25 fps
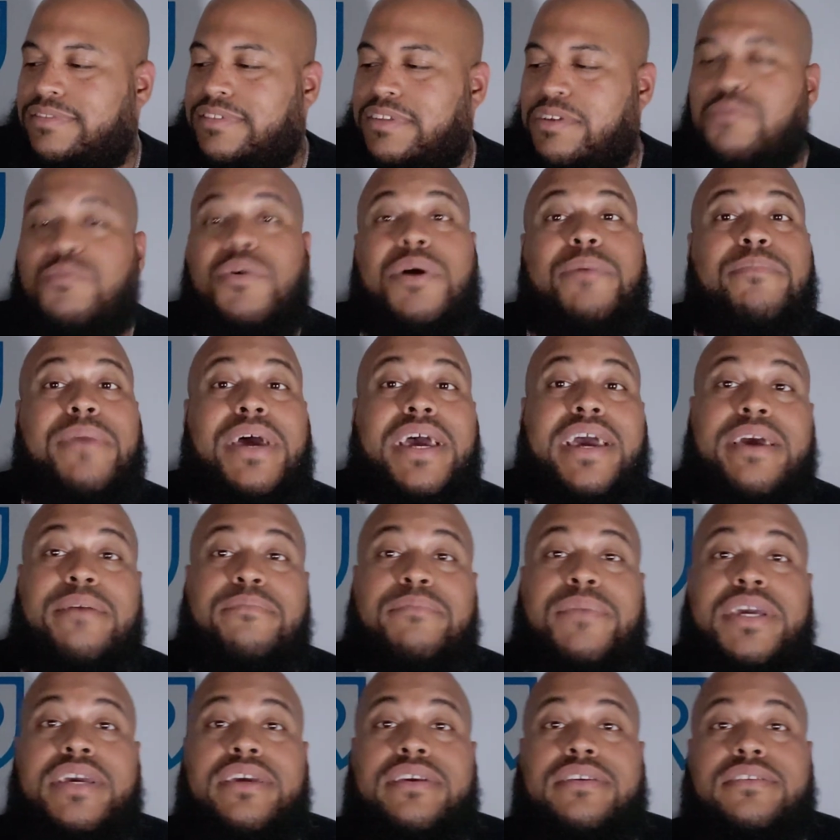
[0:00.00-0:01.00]
It wasn't bad,
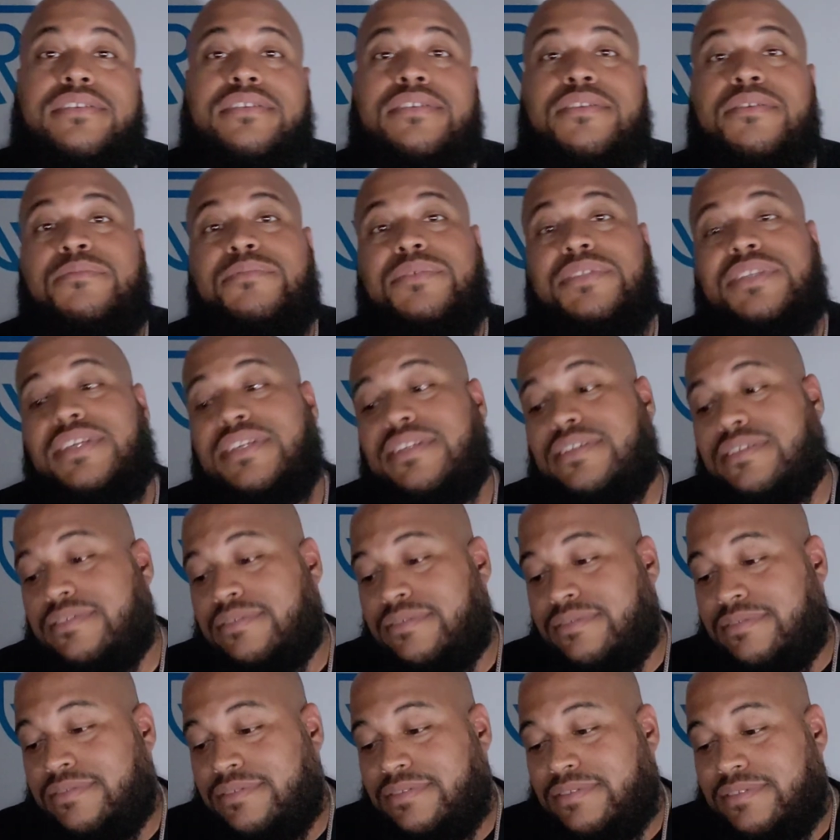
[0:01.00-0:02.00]
man. You know what I'm saying?
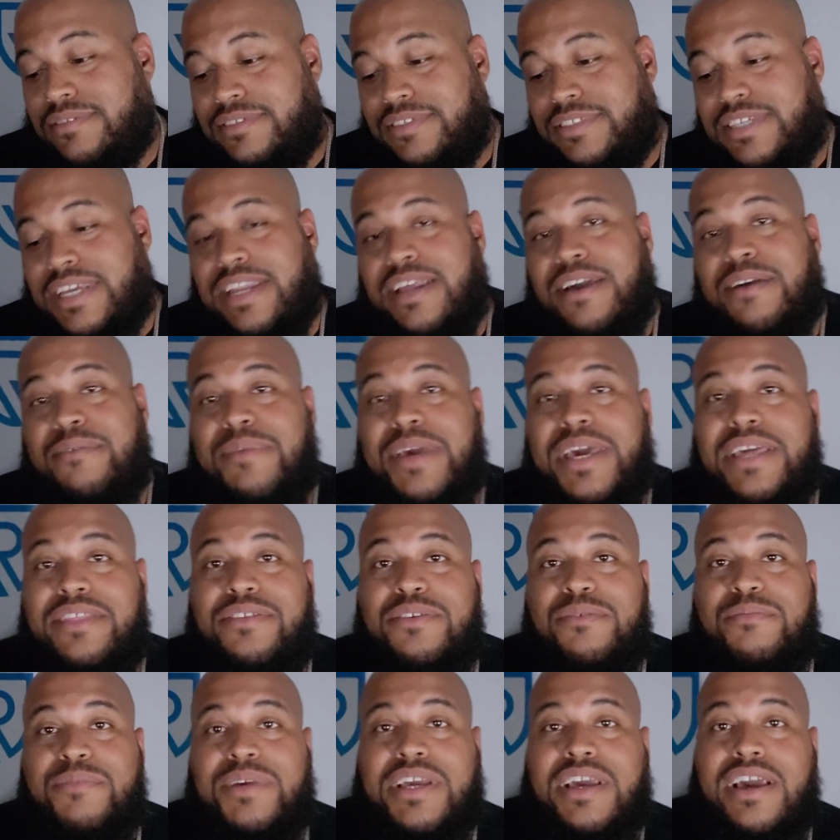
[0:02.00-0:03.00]
Shout out
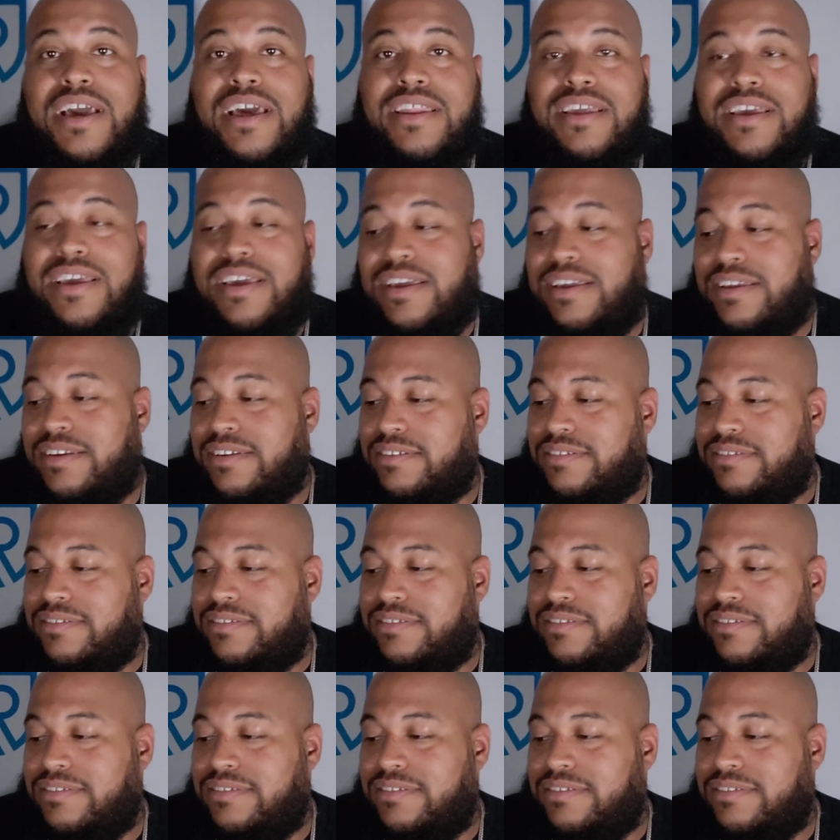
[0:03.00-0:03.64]
Matthew McConaughey.